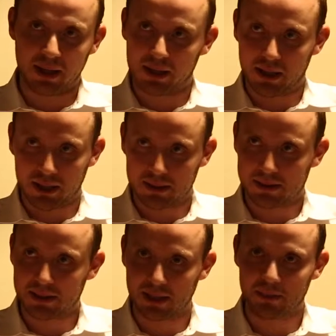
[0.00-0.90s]
Thank
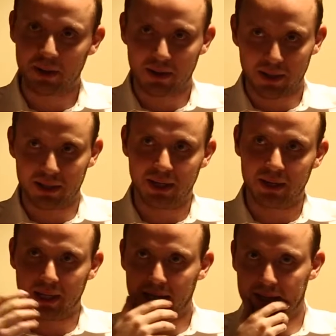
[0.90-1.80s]
God, got married,
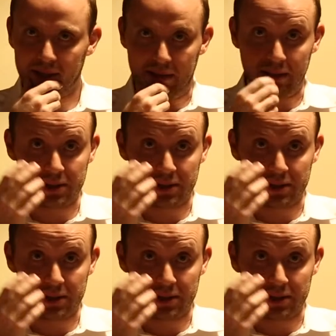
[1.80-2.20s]
had a kid.